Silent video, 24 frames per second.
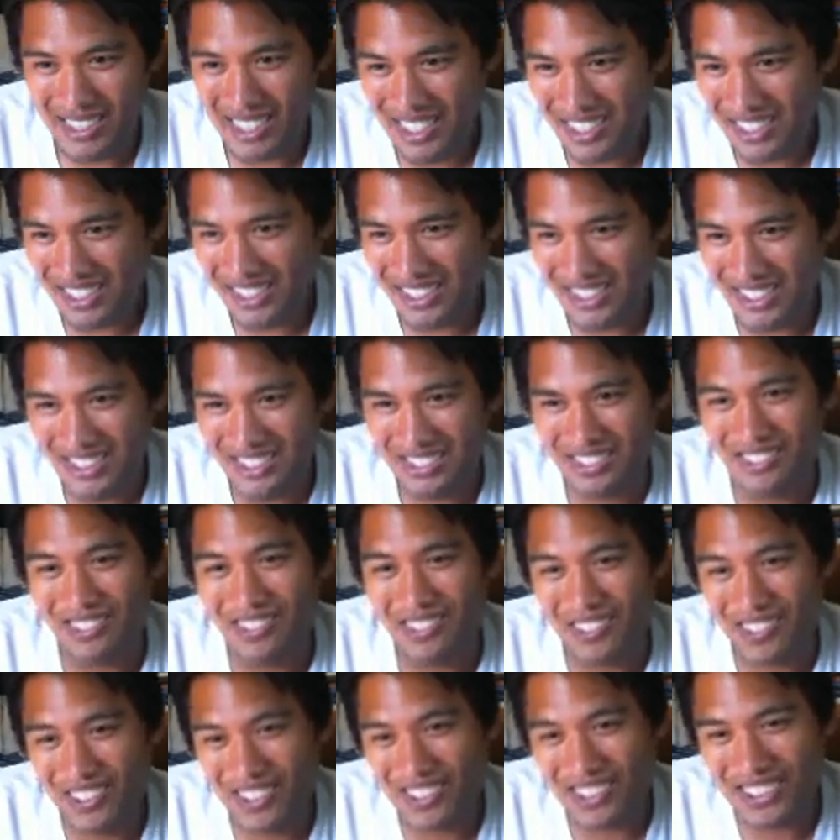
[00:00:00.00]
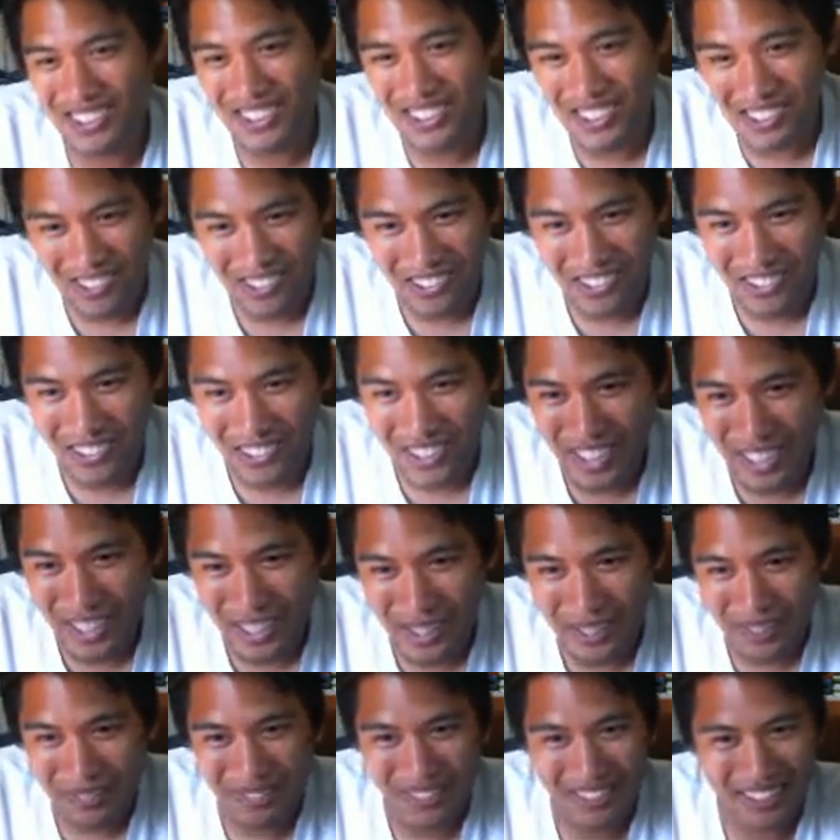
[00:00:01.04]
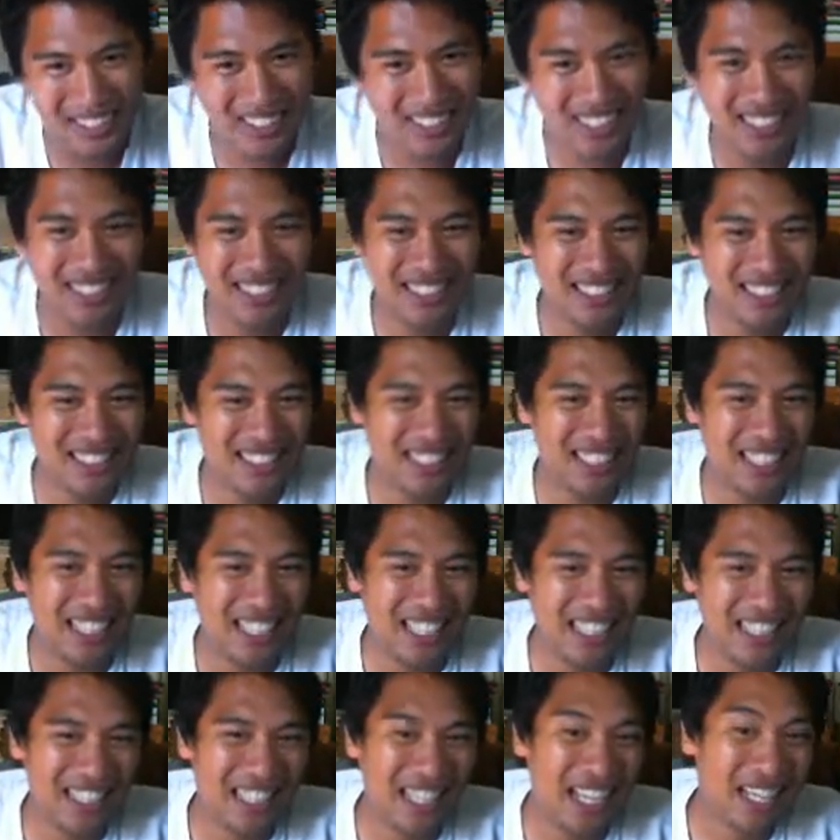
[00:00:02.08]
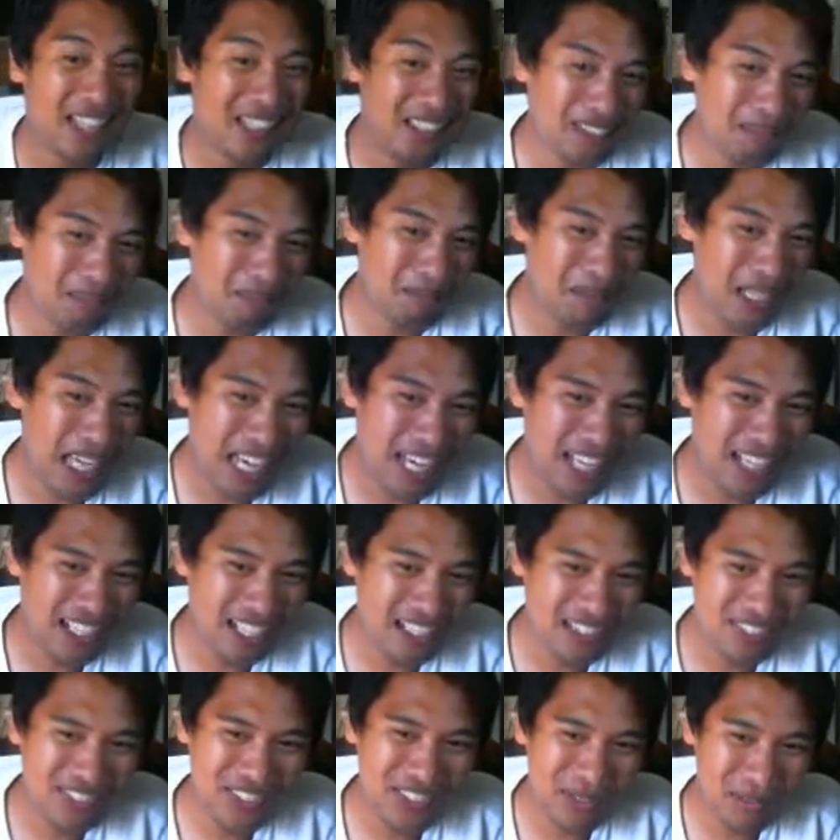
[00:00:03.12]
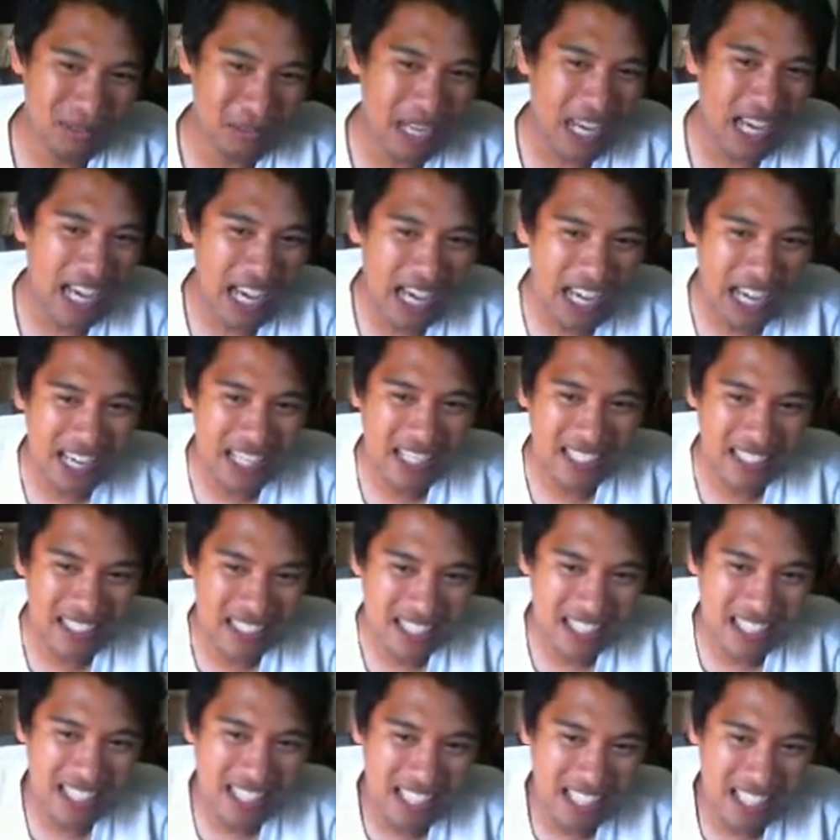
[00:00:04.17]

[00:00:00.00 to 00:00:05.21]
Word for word: Didn't show the worst guard game. He, you know, he's not that bad off his back.